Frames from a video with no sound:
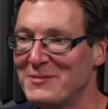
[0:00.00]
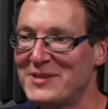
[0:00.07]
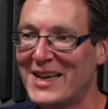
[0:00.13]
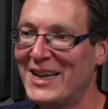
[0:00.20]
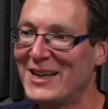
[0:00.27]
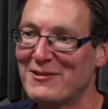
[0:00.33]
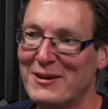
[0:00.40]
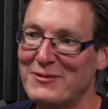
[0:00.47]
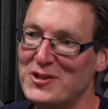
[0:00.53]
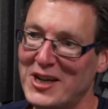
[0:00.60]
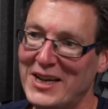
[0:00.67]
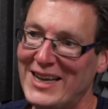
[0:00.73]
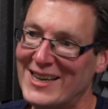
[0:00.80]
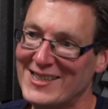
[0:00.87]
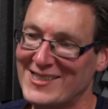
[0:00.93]
Telegraph
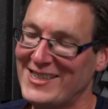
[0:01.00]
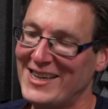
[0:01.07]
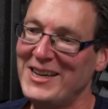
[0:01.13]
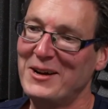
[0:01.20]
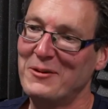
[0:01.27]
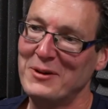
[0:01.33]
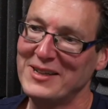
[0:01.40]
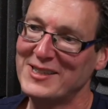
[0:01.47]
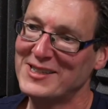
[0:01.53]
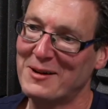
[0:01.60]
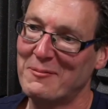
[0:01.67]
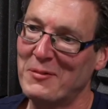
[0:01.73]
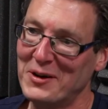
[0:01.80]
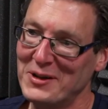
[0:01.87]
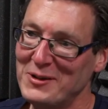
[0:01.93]
journalist has dinner with
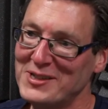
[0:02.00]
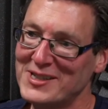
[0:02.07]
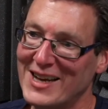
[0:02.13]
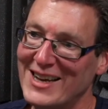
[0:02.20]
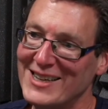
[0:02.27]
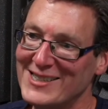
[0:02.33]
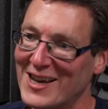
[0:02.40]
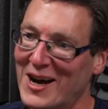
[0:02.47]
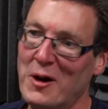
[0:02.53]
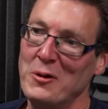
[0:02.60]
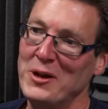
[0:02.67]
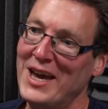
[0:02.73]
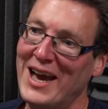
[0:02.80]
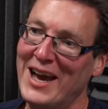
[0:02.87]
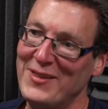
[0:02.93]
someone who says, "Oh
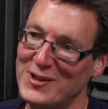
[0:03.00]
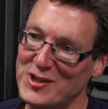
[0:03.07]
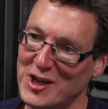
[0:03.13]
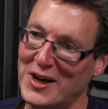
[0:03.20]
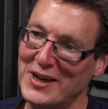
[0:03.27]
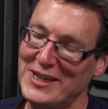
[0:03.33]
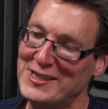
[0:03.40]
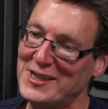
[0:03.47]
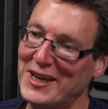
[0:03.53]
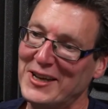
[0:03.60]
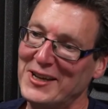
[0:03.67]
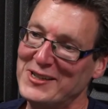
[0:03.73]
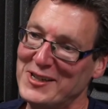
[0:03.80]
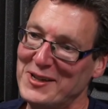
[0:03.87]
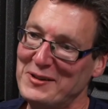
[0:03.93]
yeah, the Chinese are going
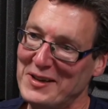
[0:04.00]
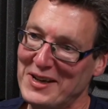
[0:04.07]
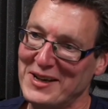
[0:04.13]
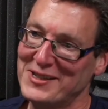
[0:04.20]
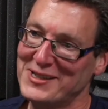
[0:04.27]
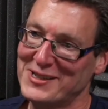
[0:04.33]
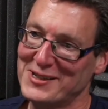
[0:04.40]
to do this."